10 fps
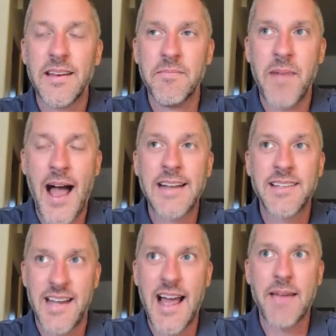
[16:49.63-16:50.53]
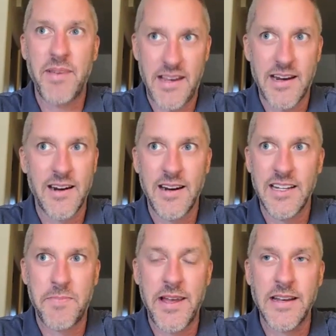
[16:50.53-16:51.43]
My time here
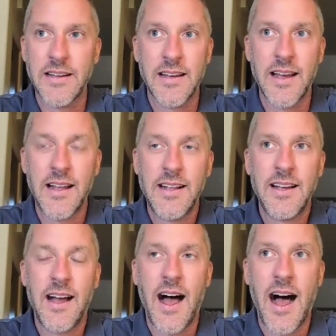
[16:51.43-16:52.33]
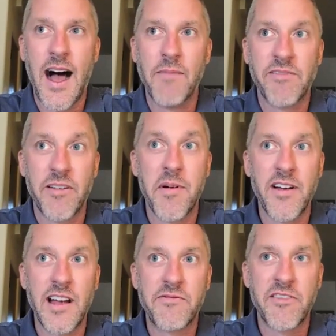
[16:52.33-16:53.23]
has been, from
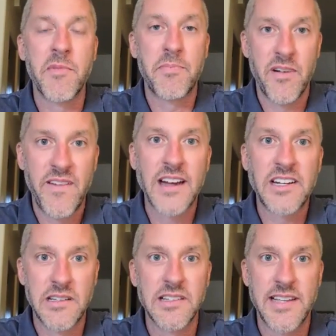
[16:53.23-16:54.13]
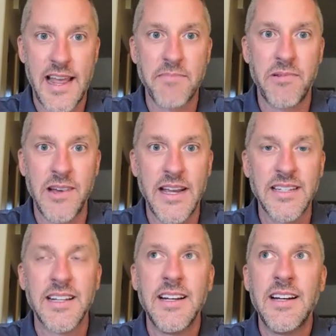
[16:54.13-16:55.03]
a professional
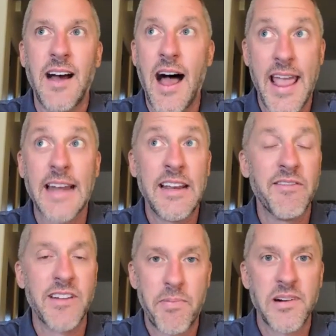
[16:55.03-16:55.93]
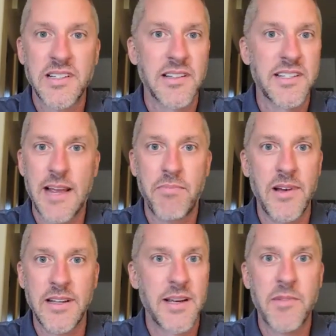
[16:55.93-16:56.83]
standpoint, and even a personal
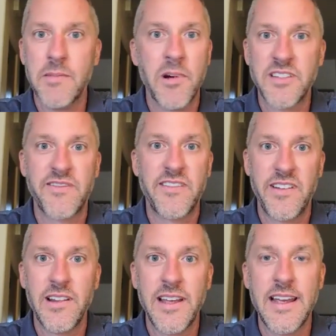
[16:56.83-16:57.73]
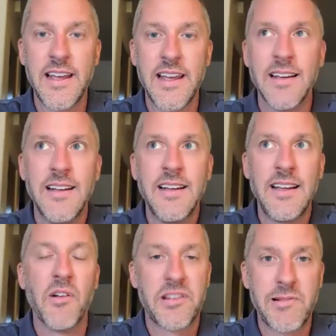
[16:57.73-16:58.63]
standpoint, some of the most fulfilling,
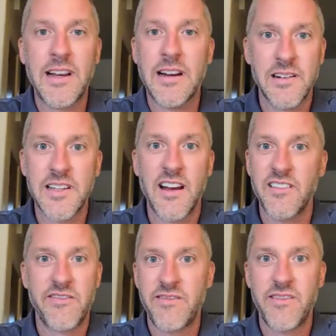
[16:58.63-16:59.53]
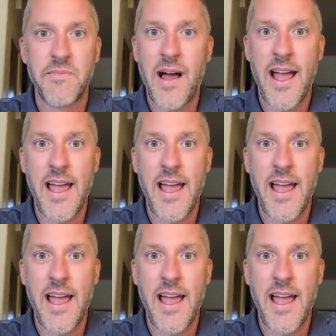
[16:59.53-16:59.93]
3 years of my